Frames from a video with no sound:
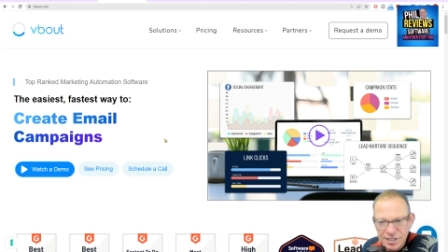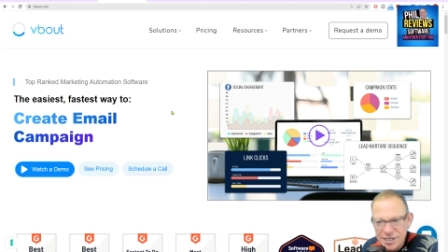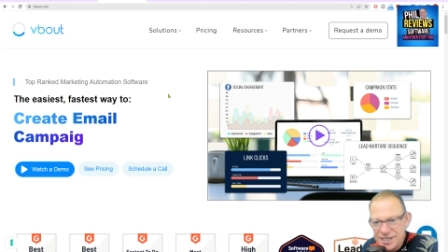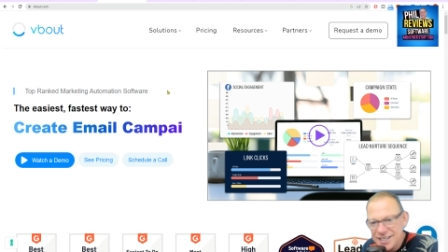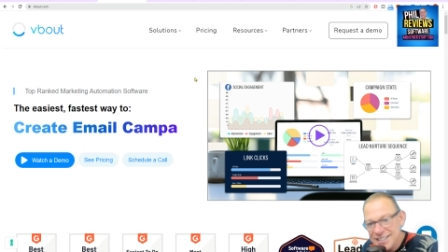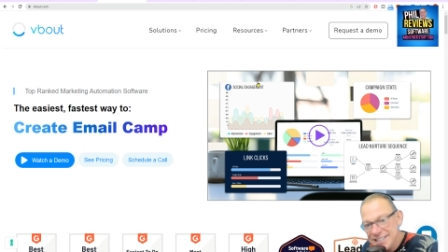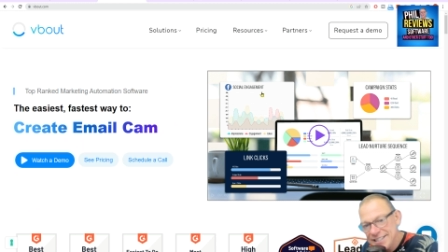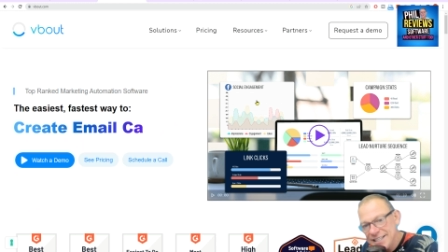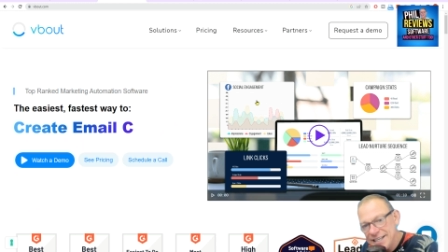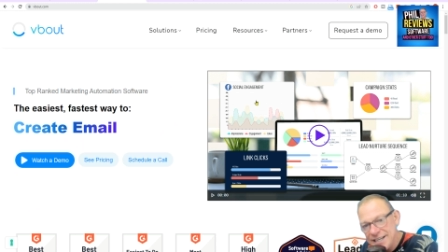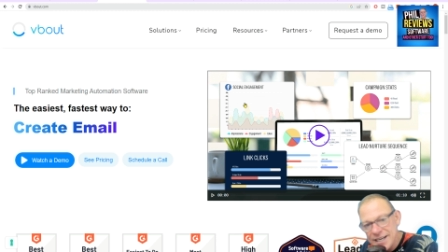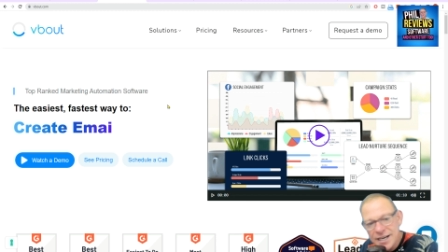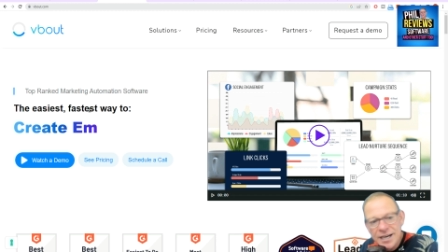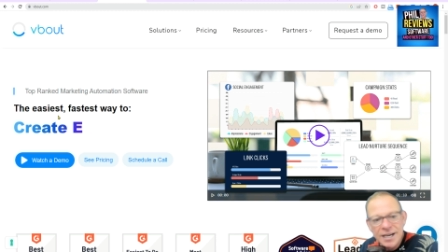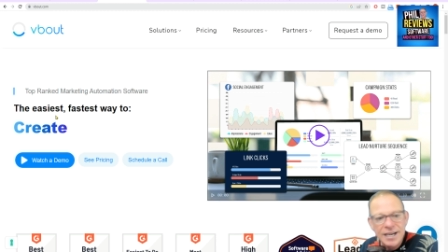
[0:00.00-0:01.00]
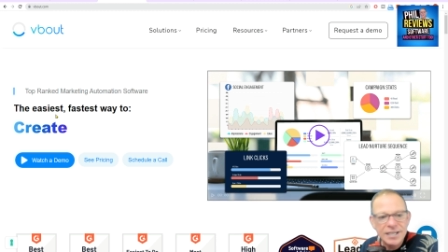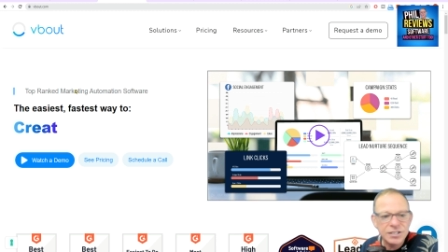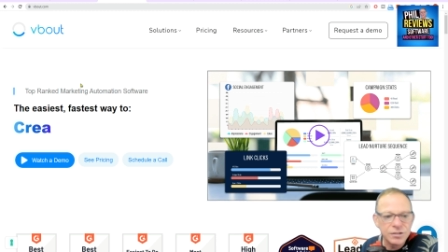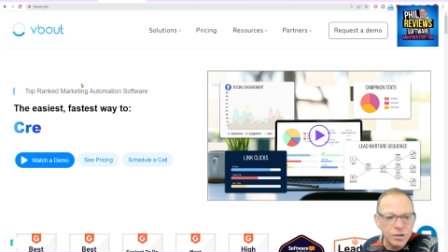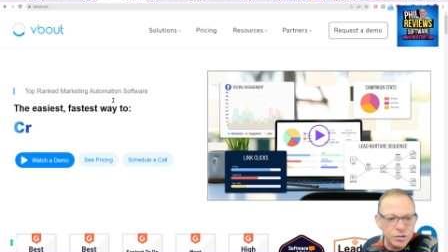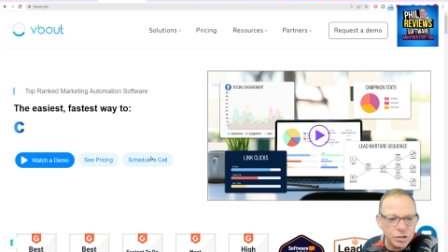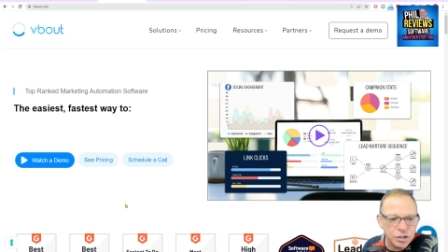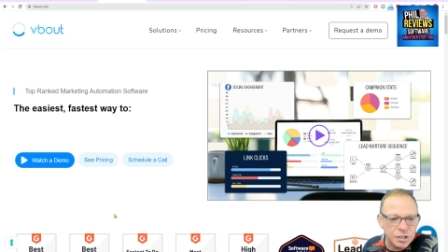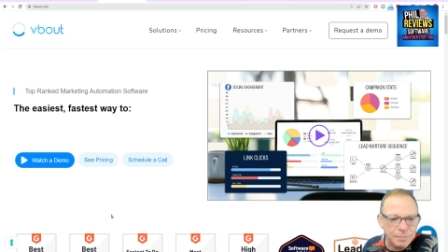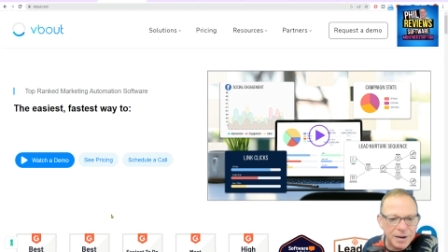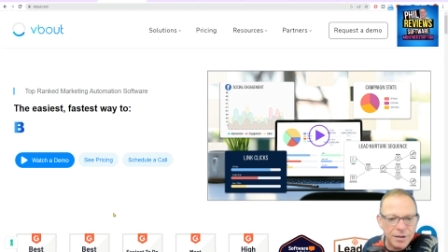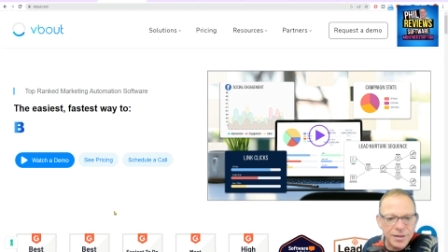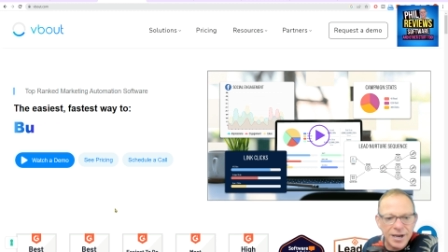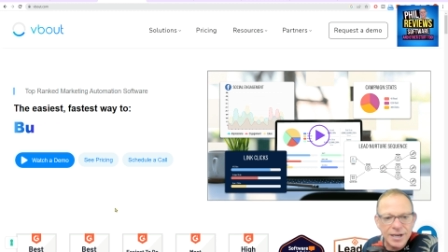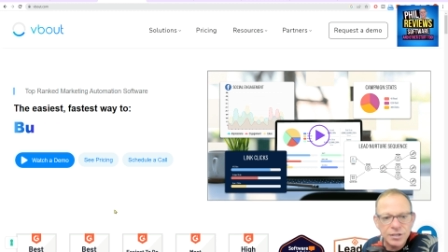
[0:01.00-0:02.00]
And you can see it's not just
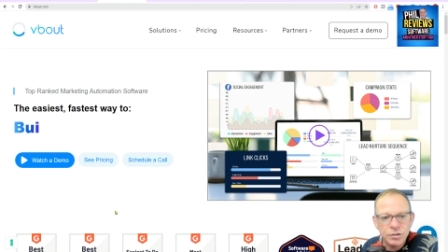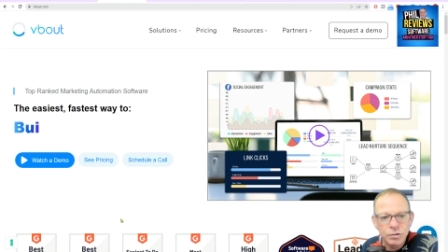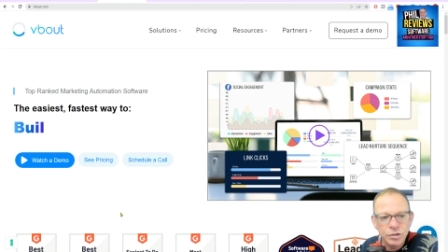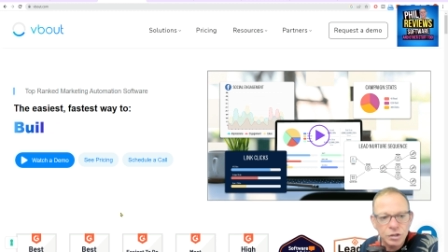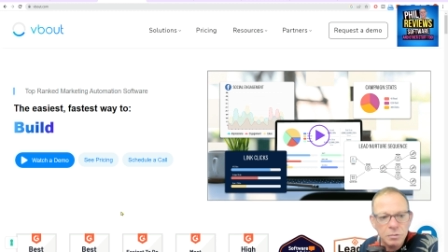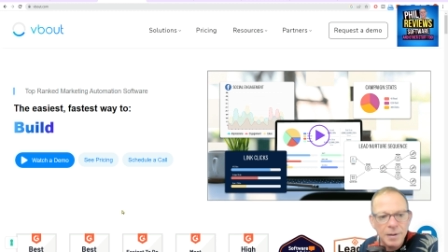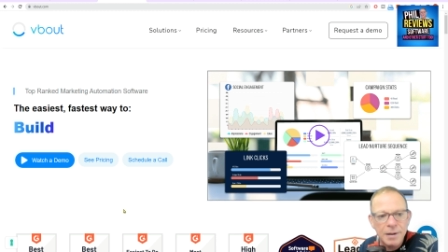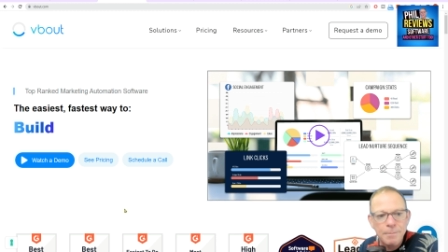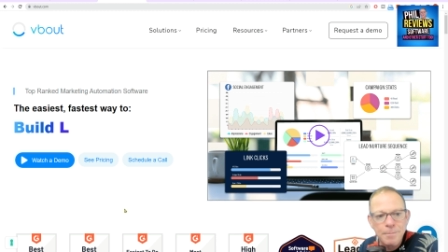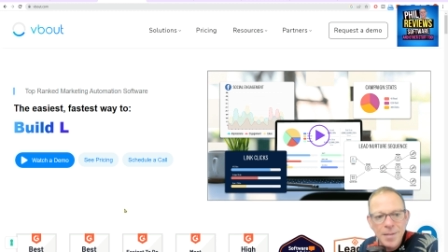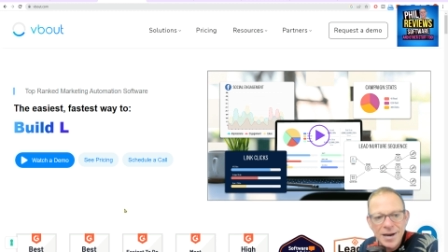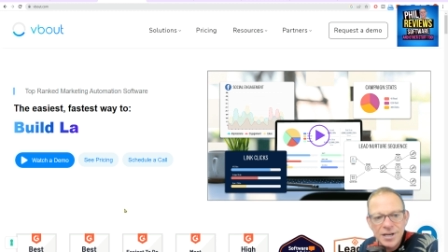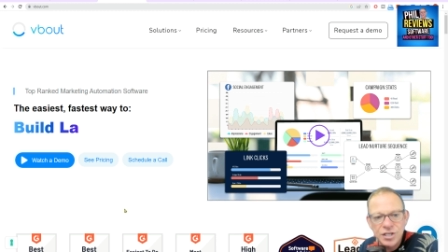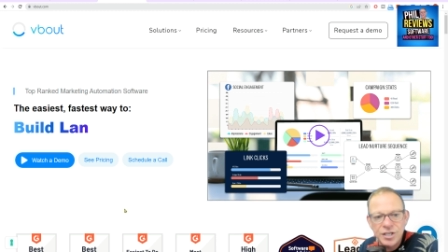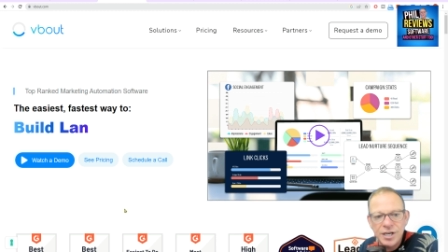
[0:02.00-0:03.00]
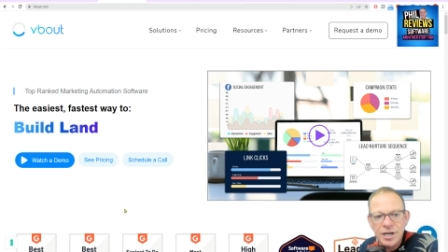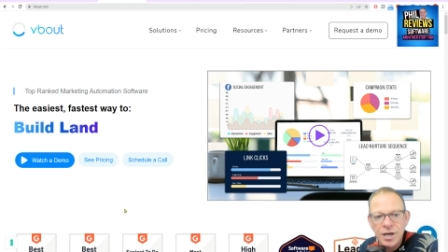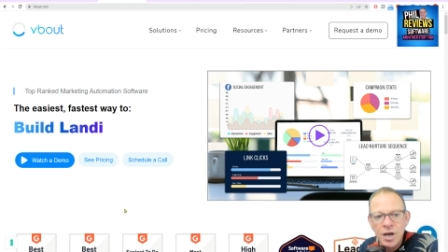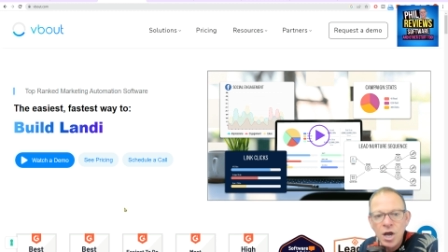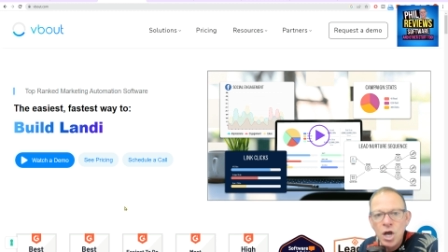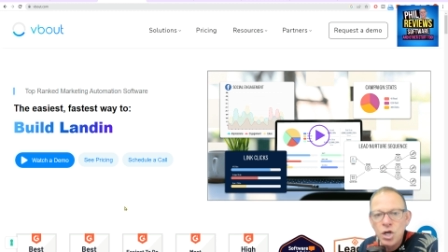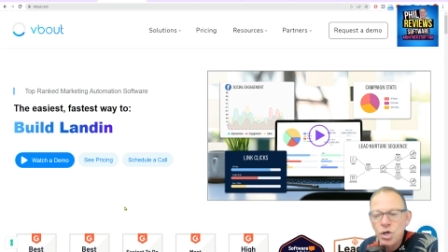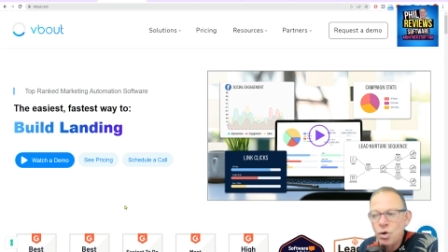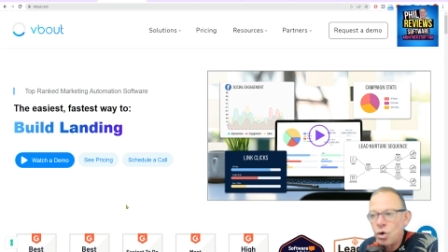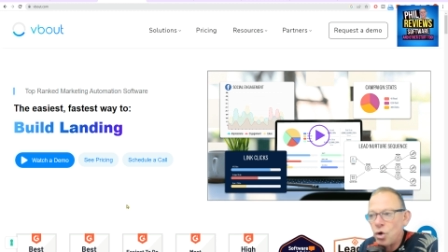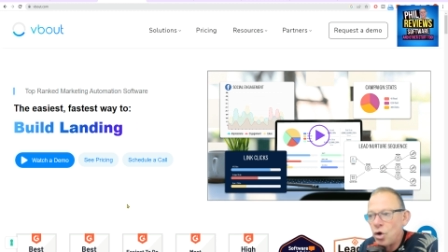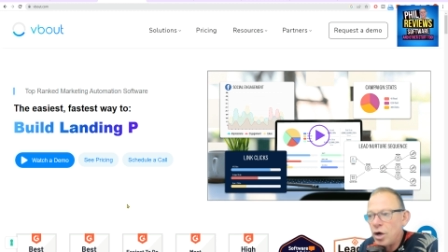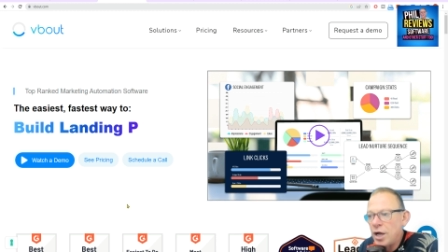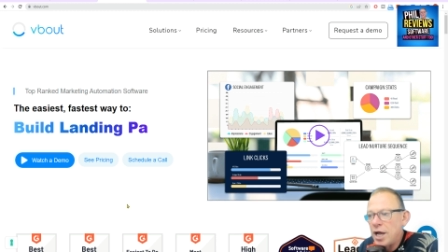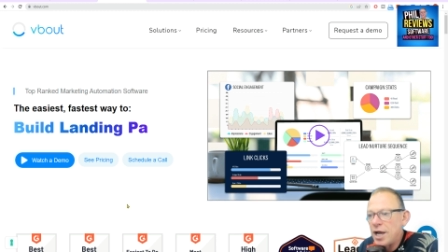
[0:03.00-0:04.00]
about that, it's also about managing
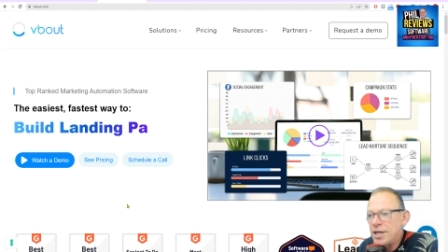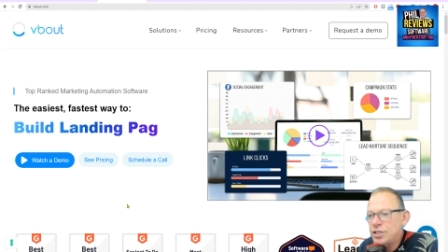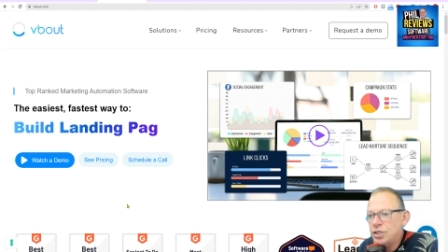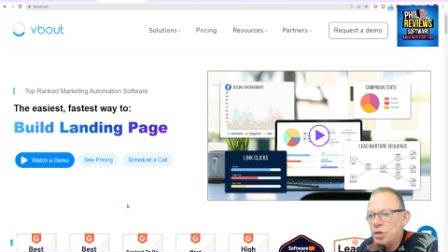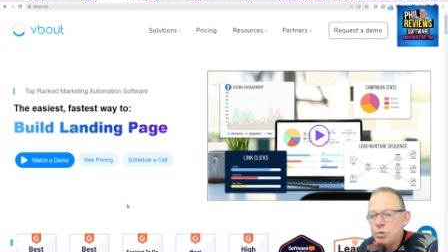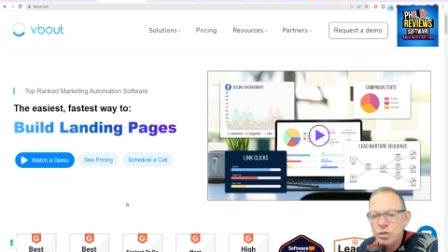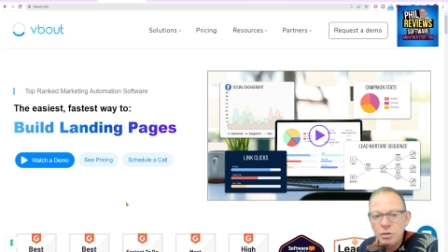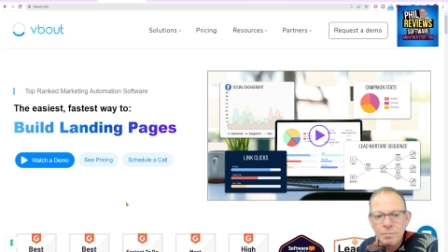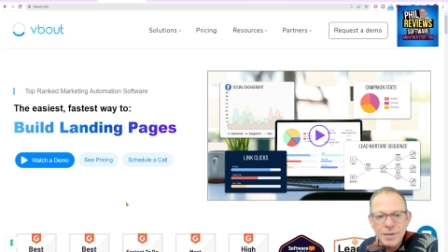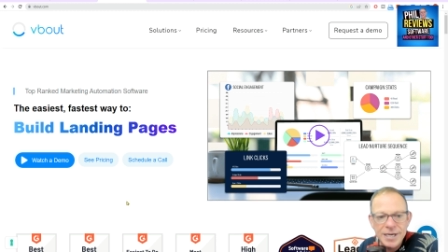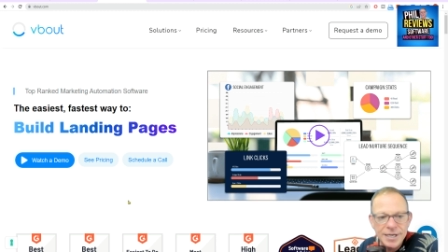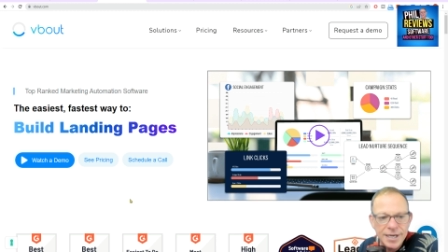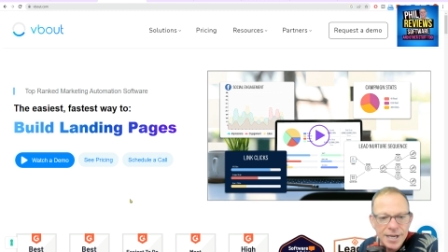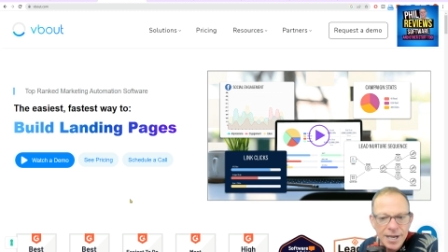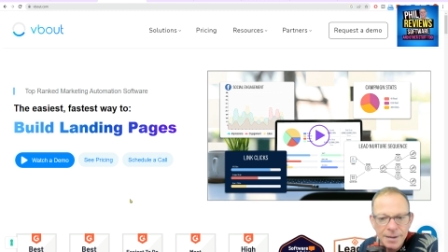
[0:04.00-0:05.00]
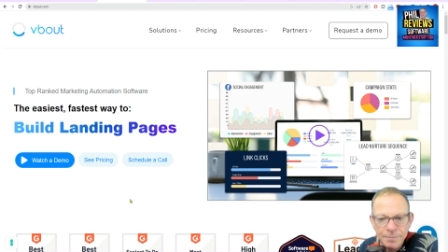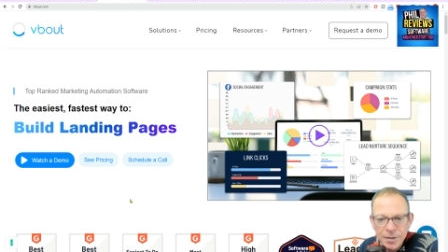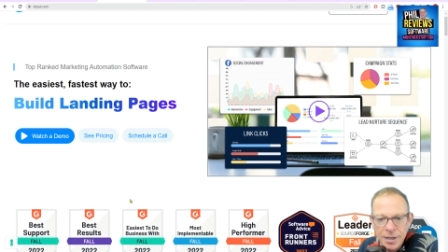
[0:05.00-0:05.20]
your uh, social media